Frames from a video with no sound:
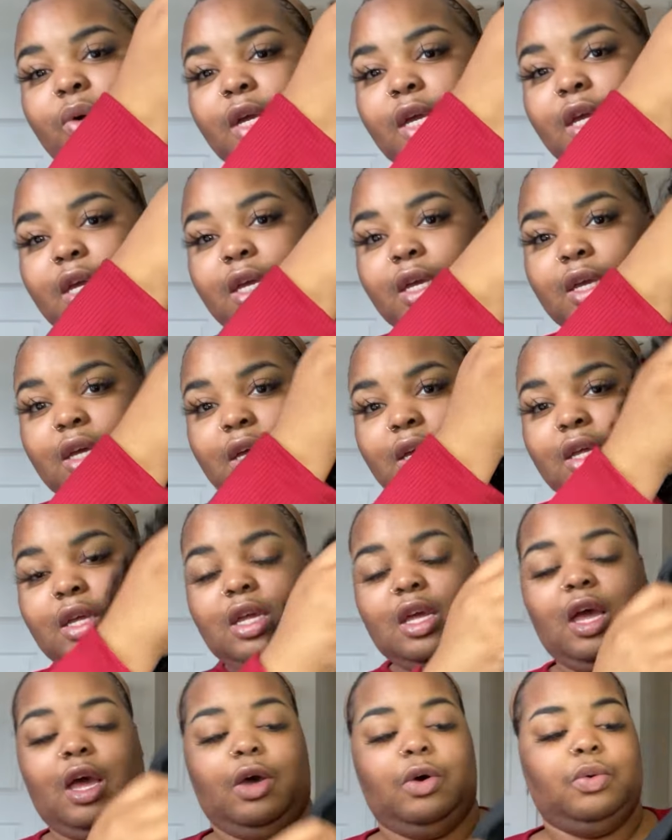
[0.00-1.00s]
wig.
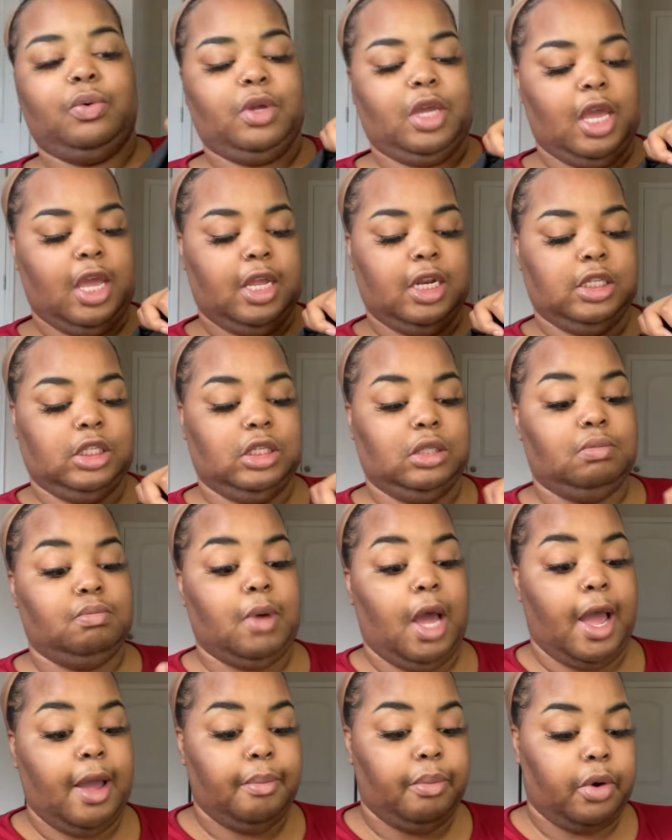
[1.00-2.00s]
Okay, this is
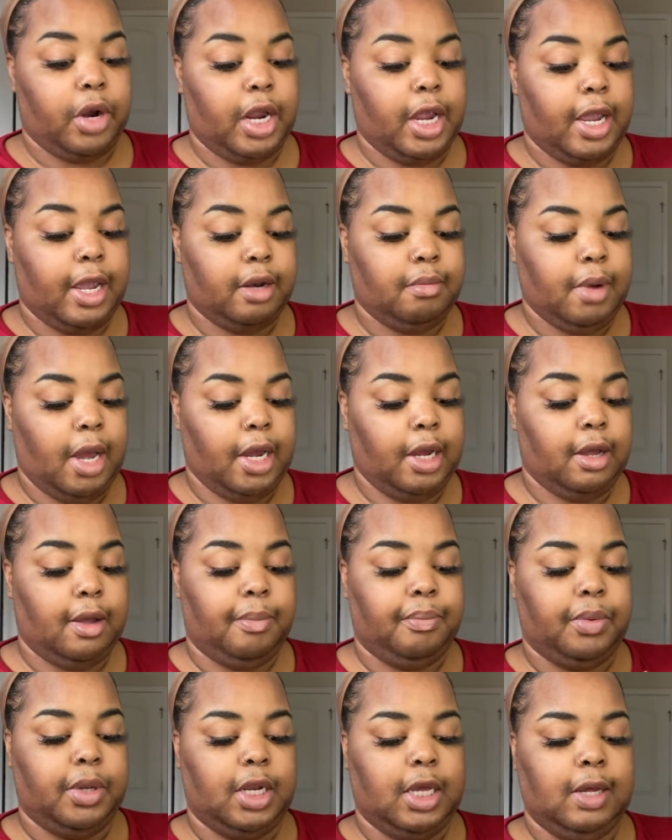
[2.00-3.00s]
my brand, my
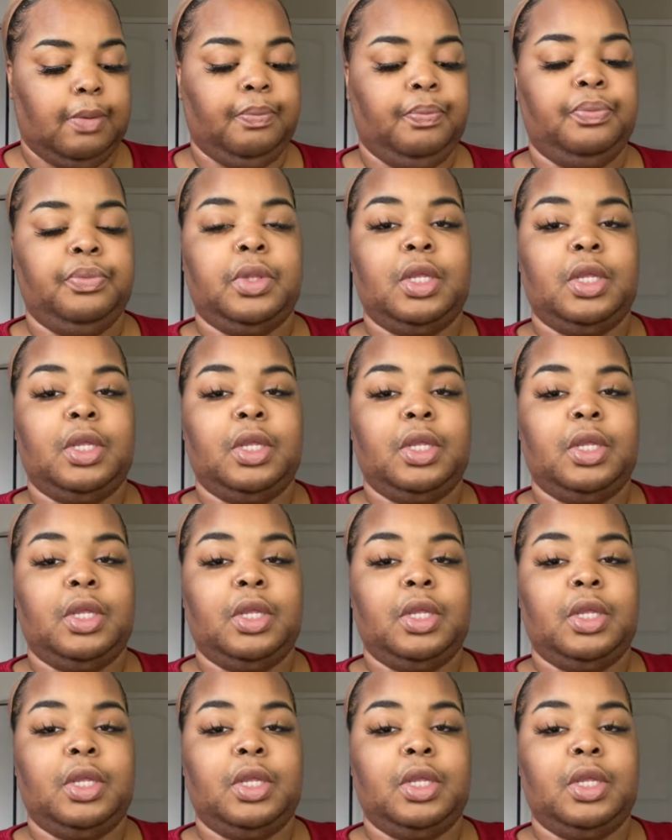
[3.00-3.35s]
company.